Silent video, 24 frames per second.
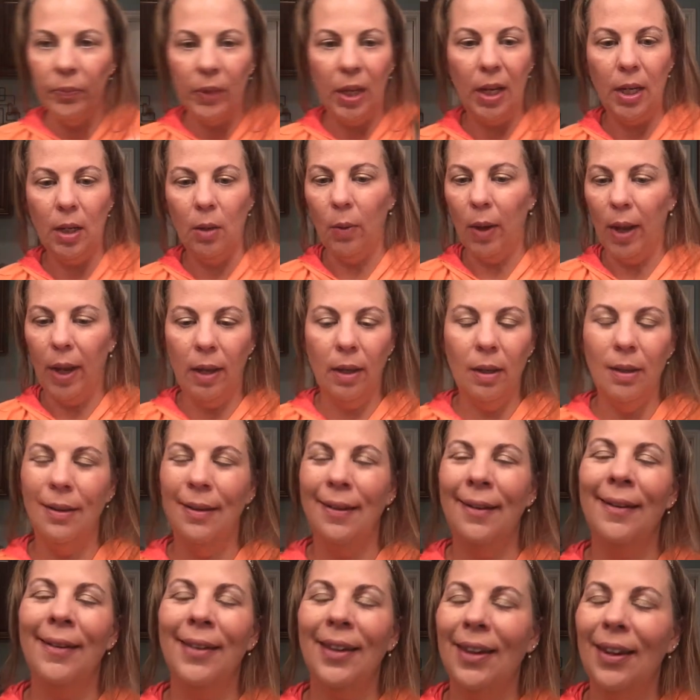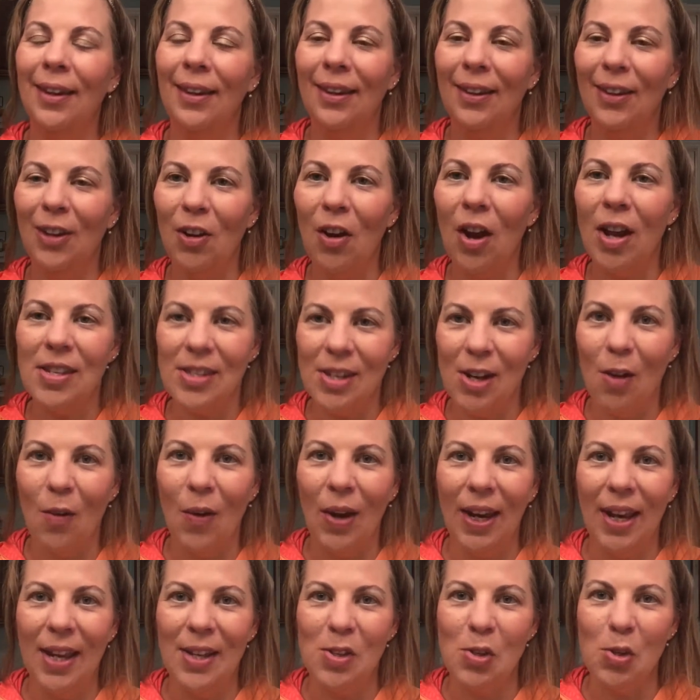Anyway, You guys know
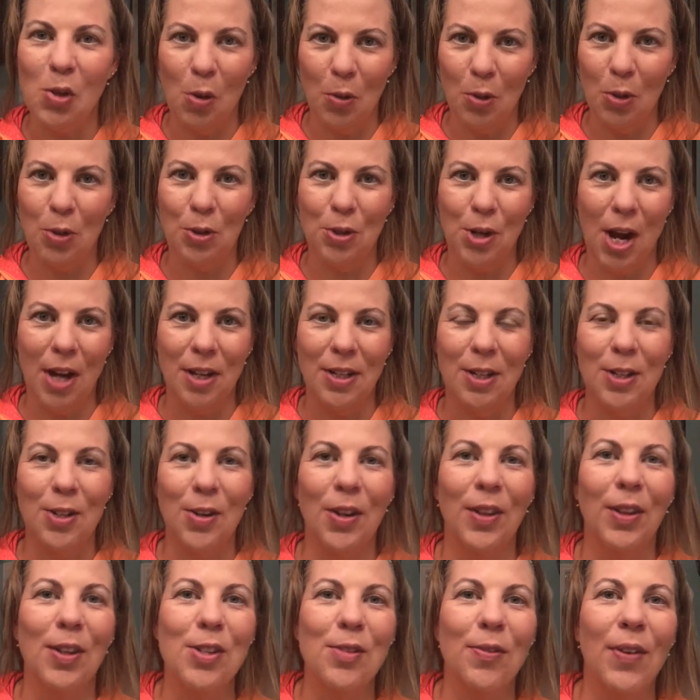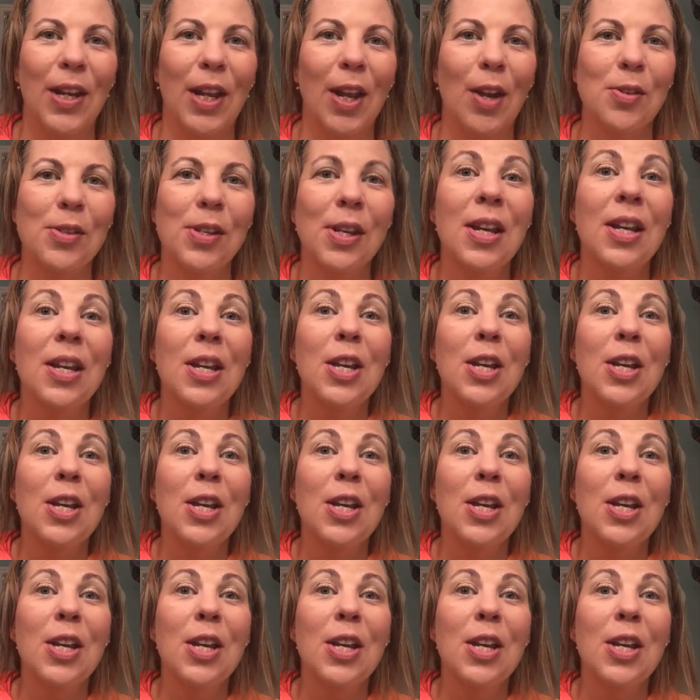I get so distracted during these videos.